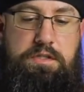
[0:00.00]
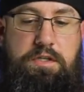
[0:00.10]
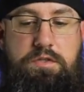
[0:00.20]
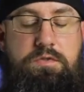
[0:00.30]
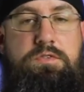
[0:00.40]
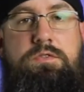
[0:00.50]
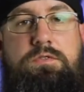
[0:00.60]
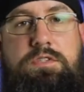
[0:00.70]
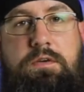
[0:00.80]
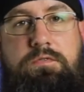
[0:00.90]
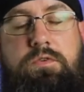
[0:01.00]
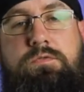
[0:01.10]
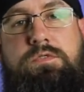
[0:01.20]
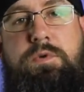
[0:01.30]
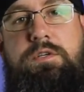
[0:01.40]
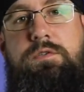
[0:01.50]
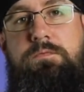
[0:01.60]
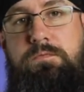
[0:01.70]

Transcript: to get used to is I've used Spectrum